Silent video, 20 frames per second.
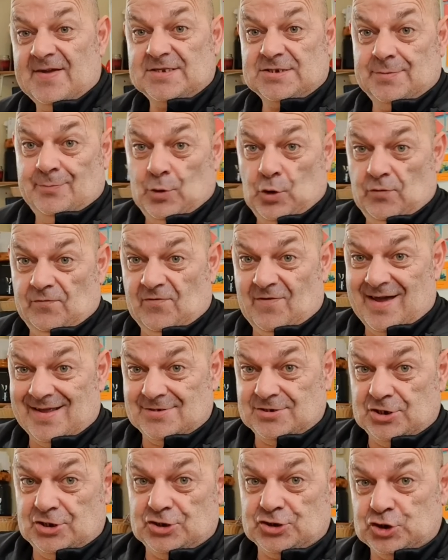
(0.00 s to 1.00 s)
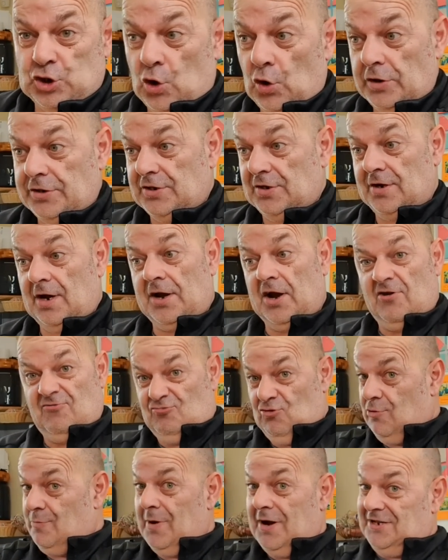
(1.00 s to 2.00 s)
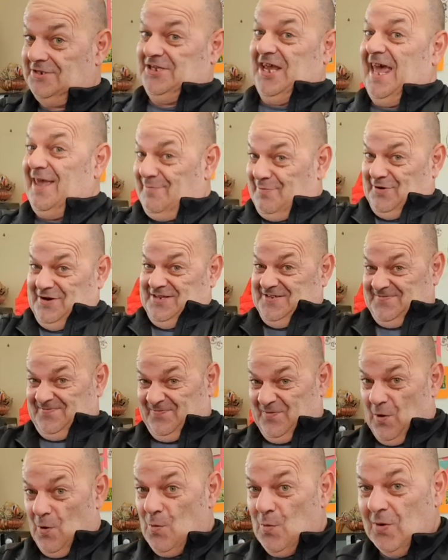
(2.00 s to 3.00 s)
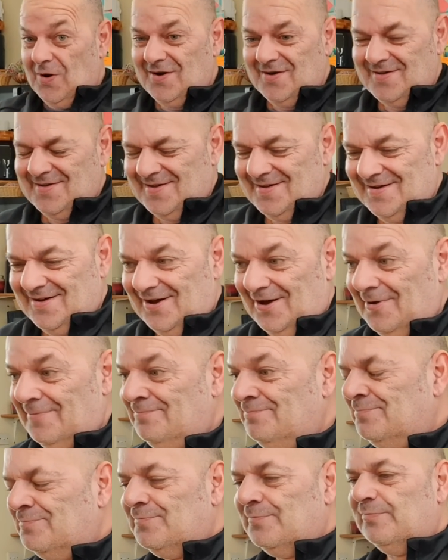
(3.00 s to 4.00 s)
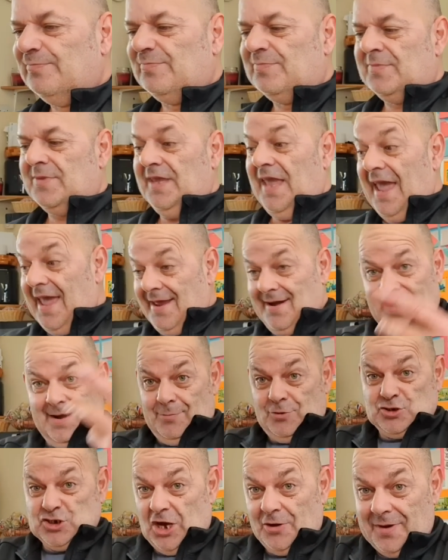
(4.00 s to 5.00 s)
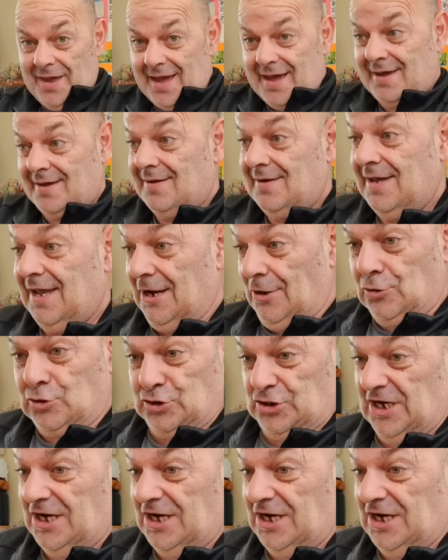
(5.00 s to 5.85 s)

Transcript: had to move around to the side, I've got no room on the table, it's full. Yeah, let me show you. It looks